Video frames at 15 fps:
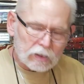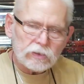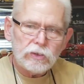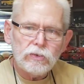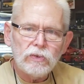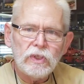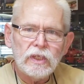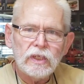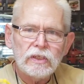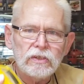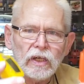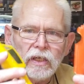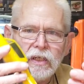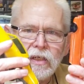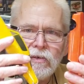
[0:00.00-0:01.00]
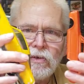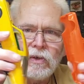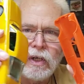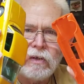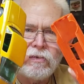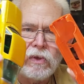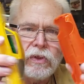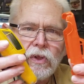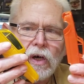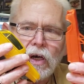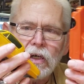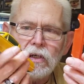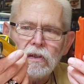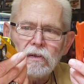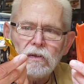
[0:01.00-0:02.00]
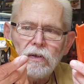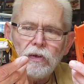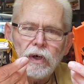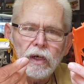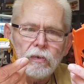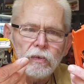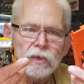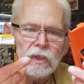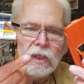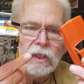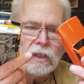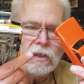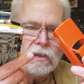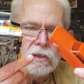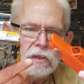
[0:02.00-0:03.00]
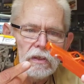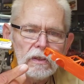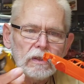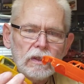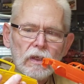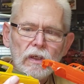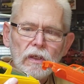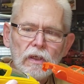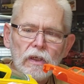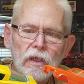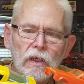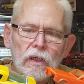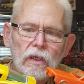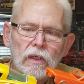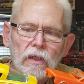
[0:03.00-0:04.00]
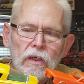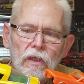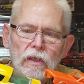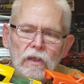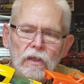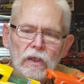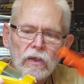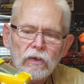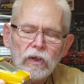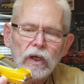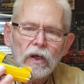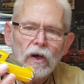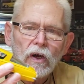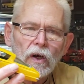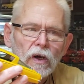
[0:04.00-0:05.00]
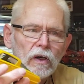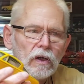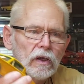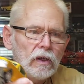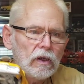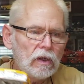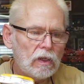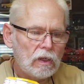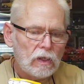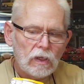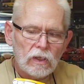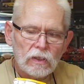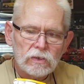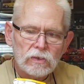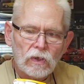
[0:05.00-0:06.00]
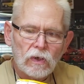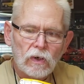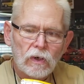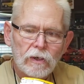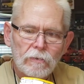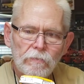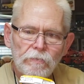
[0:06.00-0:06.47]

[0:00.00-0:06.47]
2 kids I never ever thought I would get, and here they are. So